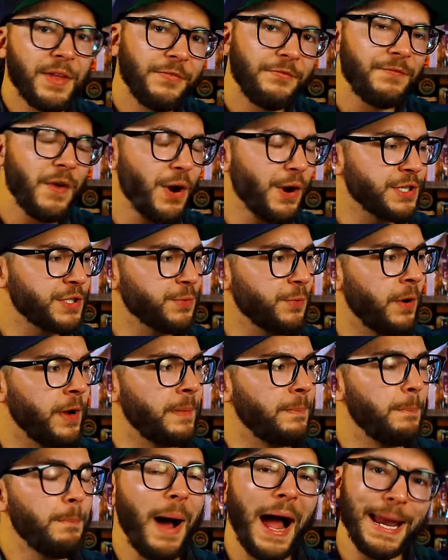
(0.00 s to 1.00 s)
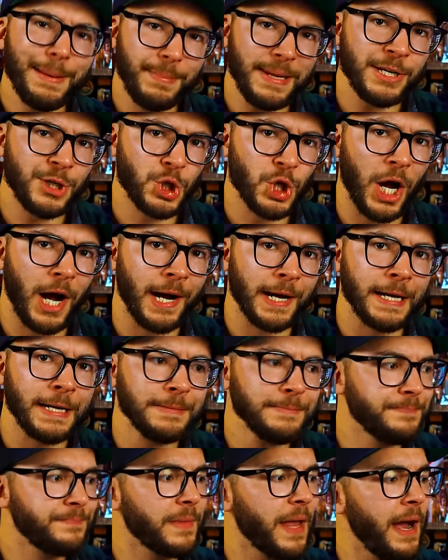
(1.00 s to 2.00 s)
the first one might be
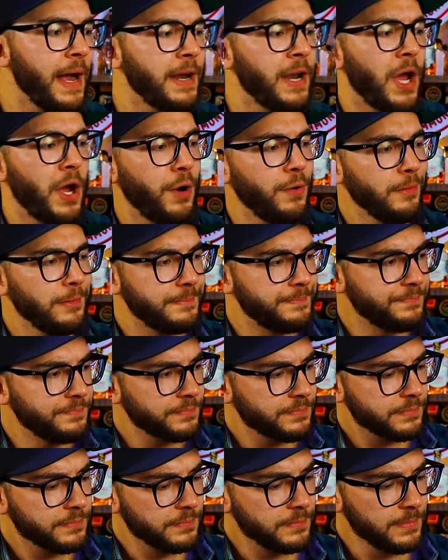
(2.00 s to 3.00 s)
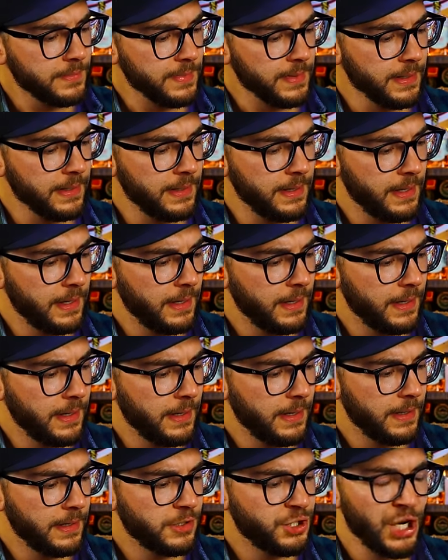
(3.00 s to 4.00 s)
shocking, I know.
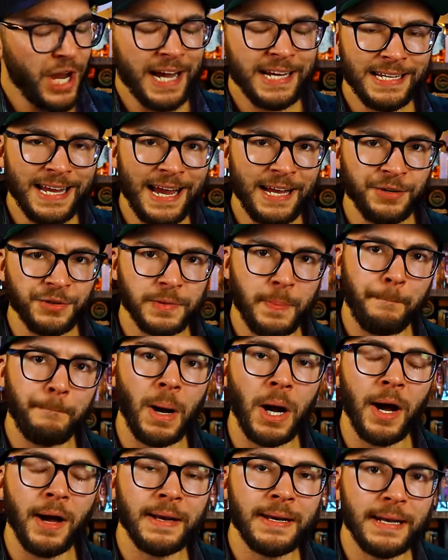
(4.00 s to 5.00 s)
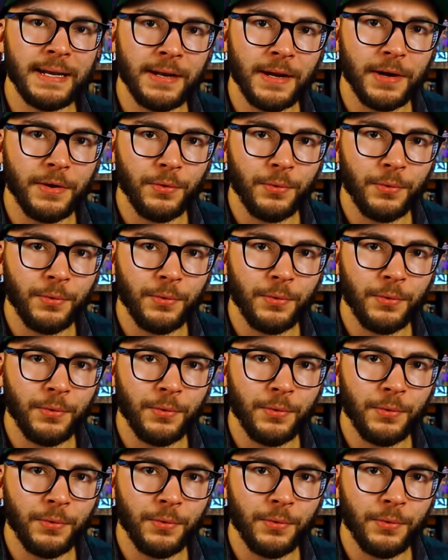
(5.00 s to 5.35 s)
Jack Daniels Bonded